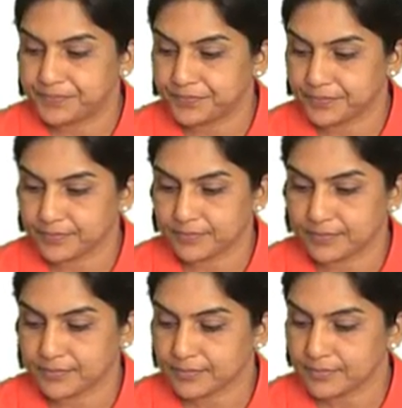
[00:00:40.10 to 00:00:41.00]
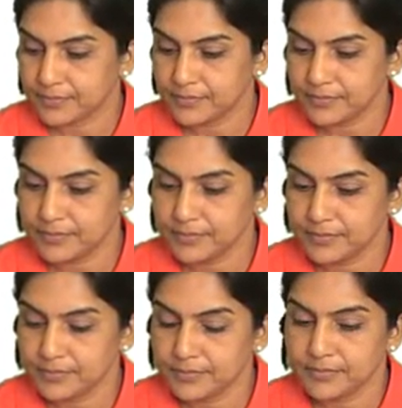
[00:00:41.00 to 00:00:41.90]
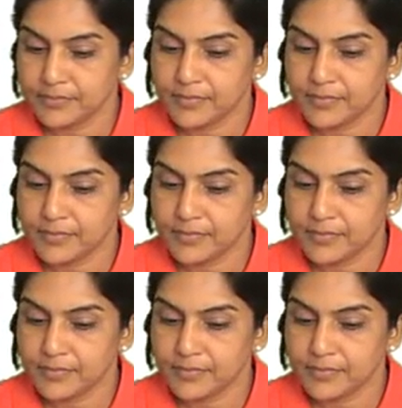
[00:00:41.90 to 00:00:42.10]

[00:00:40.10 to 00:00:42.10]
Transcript: (silence)